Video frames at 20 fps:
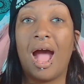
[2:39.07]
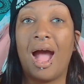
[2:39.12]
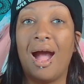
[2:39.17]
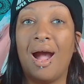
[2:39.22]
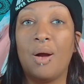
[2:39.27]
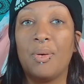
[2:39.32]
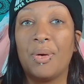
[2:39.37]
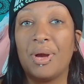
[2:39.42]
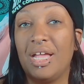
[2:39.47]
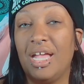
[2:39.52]

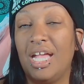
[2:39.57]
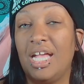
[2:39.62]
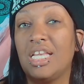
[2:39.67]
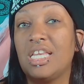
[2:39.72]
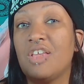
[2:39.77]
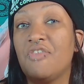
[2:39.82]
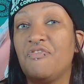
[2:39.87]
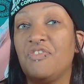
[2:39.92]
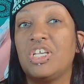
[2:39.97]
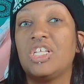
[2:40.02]
our
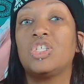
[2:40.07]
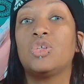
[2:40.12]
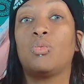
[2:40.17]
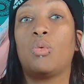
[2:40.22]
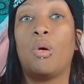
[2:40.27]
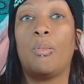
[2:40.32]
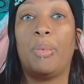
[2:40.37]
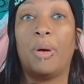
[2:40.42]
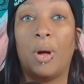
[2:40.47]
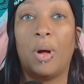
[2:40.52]

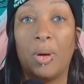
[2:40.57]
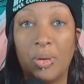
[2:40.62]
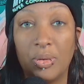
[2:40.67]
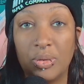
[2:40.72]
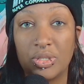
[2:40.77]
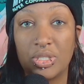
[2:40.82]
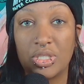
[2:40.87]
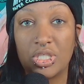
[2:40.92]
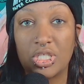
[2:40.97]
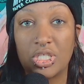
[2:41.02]
individual
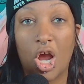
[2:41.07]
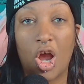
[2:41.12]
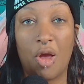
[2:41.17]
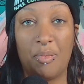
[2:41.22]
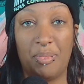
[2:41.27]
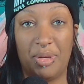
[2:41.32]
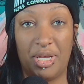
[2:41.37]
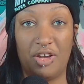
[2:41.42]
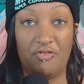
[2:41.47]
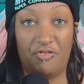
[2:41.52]
posts
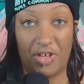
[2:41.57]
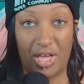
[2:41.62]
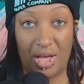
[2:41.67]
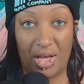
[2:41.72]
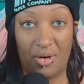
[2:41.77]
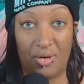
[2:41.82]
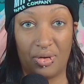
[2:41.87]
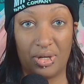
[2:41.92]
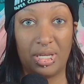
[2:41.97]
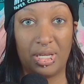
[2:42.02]
are being
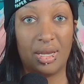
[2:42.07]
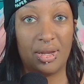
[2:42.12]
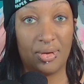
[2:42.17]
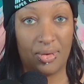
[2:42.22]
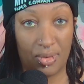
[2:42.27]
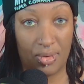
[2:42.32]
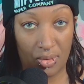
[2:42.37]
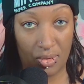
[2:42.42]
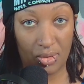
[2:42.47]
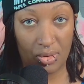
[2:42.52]
found in
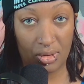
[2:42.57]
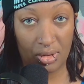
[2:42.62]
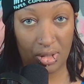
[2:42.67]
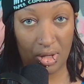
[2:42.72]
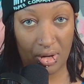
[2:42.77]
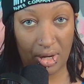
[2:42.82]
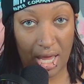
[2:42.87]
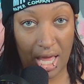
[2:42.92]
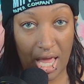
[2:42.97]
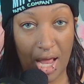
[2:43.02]
Google.
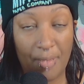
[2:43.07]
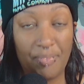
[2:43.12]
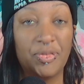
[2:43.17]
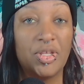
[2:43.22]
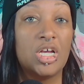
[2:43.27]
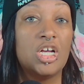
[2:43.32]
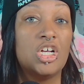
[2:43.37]
Okay.